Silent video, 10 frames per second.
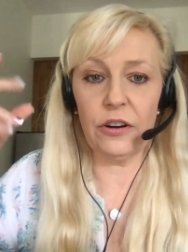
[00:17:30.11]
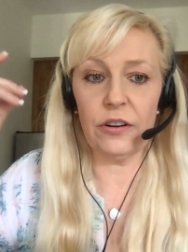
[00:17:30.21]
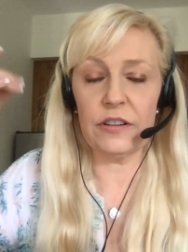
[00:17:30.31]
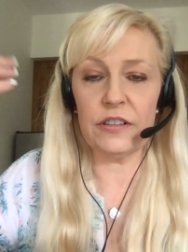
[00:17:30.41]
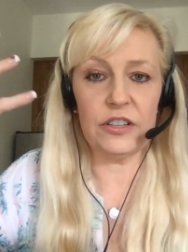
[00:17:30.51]
your
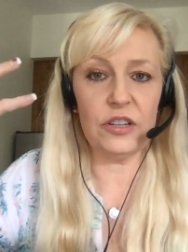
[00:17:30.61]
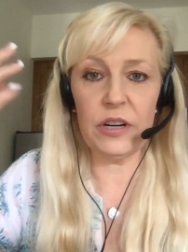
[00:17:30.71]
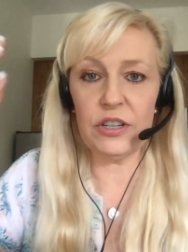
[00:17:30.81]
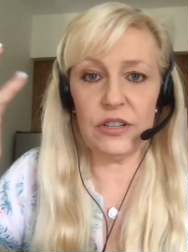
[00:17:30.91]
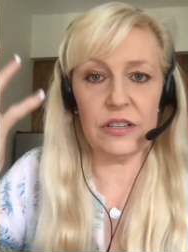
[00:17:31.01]
current
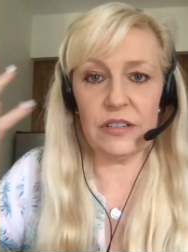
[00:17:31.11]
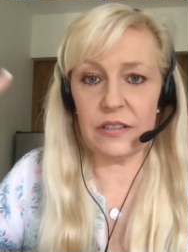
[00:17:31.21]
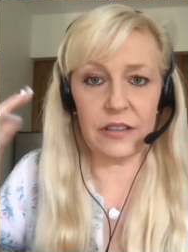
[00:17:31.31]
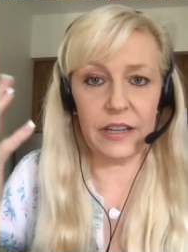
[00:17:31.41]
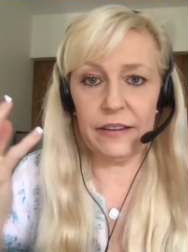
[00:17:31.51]
situation
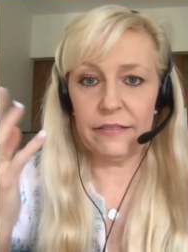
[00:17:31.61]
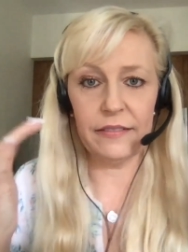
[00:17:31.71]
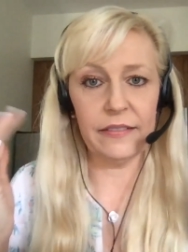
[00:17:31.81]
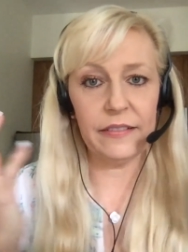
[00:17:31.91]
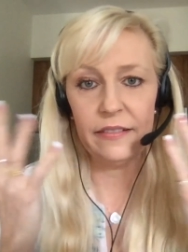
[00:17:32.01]
is just
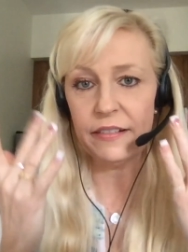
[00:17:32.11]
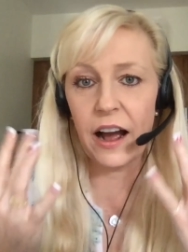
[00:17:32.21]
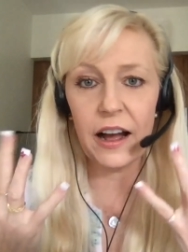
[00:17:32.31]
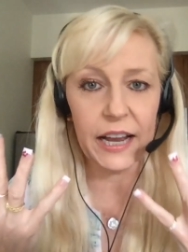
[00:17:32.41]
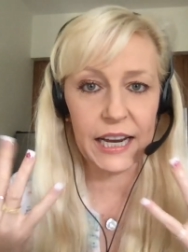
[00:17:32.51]
like
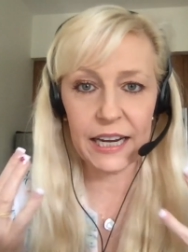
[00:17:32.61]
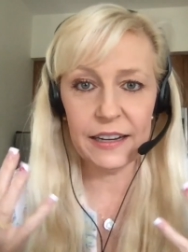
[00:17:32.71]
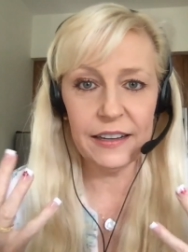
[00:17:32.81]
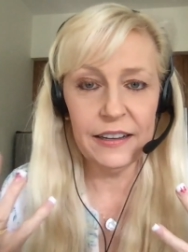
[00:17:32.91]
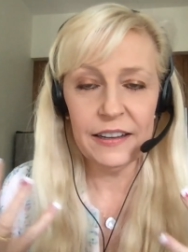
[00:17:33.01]
dying.